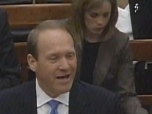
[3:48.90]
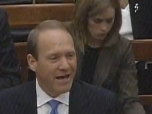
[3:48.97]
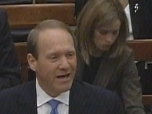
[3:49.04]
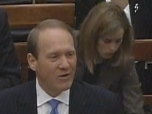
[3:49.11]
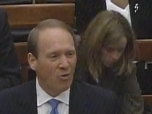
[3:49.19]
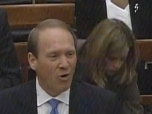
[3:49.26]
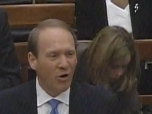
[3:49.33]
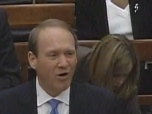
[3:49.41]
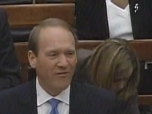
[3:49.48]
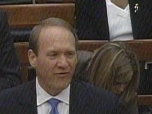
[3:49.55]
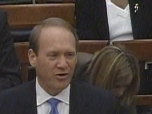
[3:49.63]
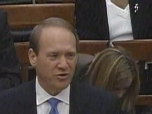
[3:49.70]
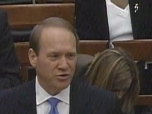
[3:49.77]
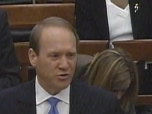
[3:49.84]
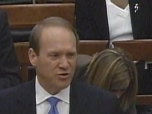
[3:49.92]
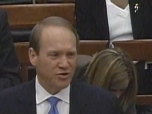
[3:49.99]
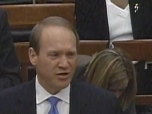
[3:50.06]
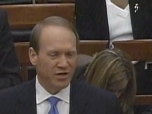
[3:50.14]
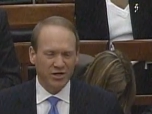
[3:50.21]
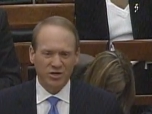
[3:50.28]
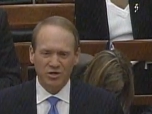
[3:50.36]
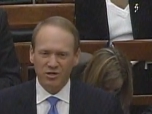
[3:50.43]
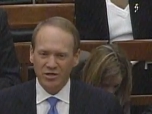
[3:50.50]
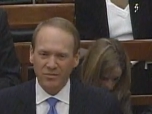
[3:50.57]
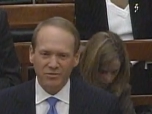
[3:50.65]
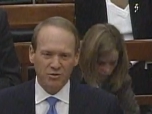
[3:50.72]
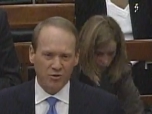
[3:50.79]
and all of our students did
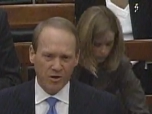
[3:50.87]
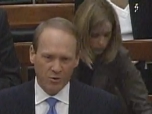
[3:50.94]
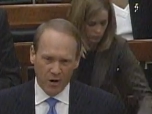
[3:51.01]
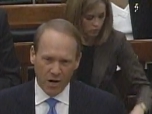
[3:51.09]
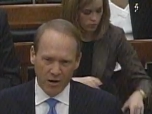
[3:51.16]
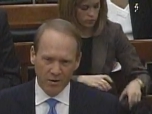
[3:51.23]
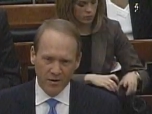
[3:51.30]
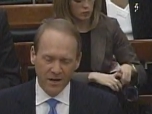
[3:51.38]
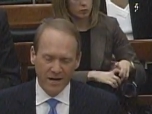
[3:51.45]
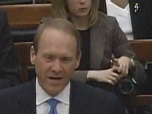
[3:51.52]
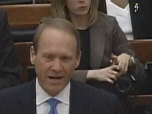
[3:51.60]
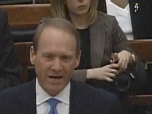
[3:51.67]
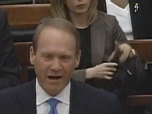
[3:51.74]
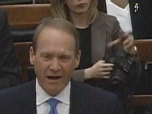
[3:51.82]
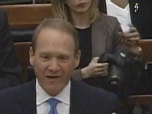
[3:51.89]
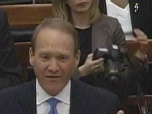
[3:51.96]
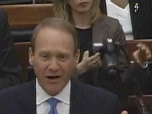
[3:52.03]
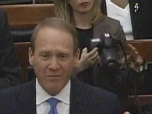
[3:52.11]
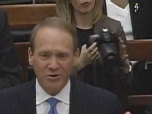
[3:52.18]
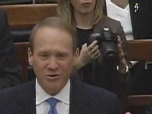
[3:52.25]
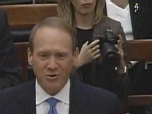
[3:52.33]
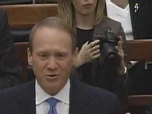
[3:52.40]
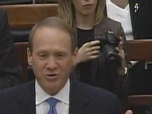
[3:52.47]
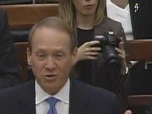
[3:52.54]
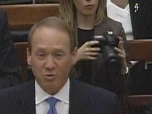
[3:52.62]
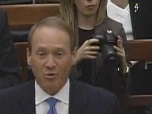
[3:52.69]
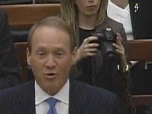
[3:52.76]
exceptionally well and now have
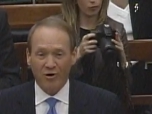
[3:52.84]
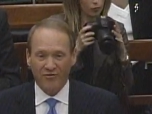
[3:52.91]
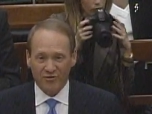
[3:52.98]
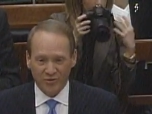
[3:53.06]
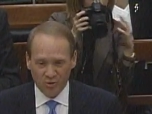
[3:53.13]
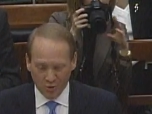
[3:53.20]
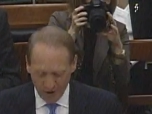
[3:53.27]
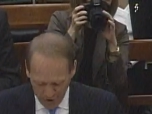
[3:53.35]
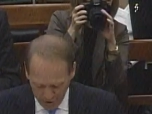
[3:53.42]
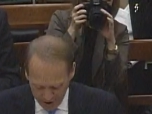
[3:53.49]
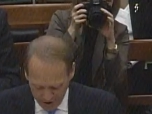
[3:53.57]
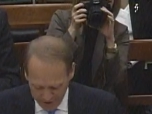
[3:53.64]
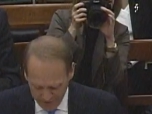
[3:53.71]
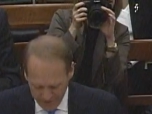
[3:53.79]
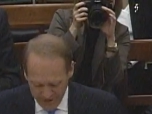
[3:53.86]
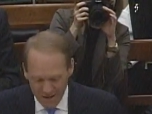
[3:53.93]
opportunities to work for Toyota.